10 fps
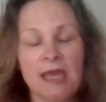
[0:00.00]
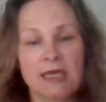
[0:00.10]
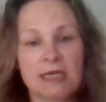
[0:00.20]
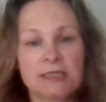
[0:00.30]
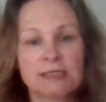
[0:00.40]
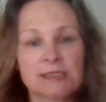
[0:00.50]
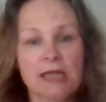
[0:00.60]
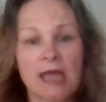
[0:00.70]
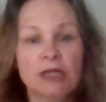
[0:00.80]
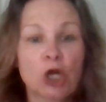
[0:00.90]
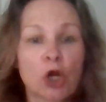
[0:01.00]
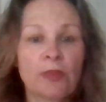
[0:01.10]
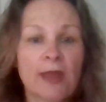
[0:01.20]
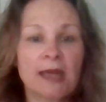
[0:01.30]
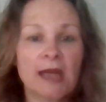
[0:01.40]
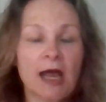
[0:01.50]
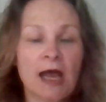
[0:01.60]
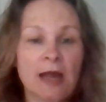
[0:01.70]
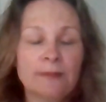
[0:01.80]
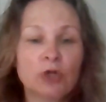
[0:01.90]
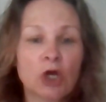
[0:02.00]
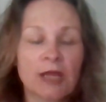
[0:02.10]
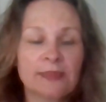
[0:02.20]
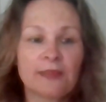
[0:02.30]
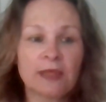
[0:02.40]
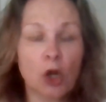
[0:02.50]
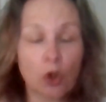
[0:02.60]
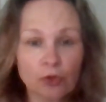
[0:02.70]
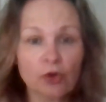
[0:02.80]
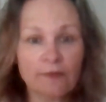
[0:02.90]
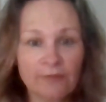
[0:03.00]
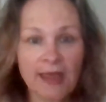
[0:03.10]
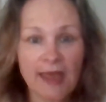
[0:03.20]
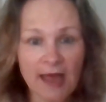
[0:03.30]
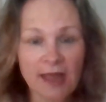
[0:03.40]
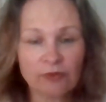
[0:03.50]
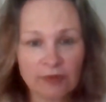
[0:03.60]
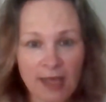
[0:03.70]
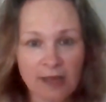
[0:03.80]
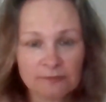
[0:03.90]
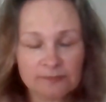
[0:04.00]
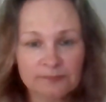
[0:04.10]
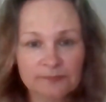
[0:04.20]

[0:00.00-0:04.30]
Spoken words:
And I know that I'm not the owner of the AI Create.